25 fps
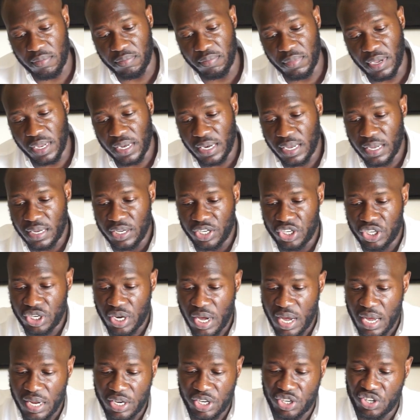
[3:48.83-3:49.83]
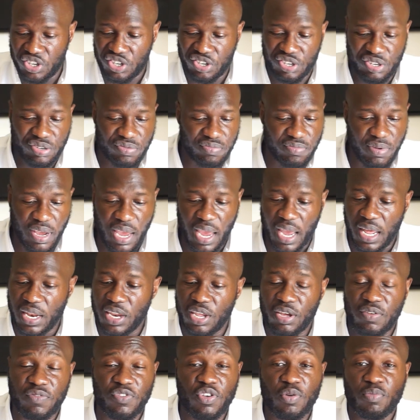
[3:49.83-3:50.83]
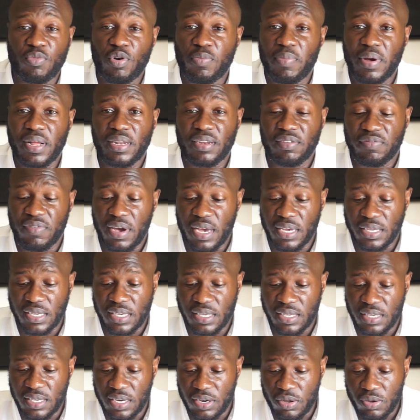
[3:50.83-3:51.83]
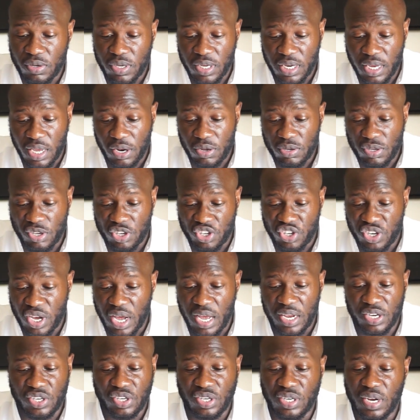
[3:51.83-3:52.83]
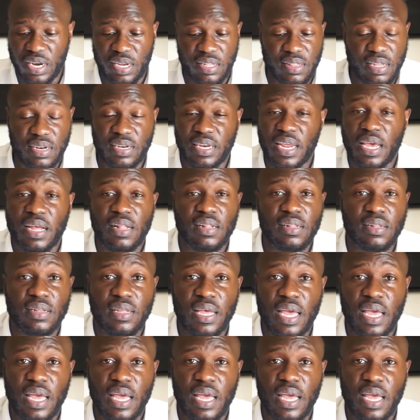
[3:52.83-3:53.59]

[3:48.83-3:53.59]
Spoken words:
It can charge any of your mobile devices, and it can also charge the Dell,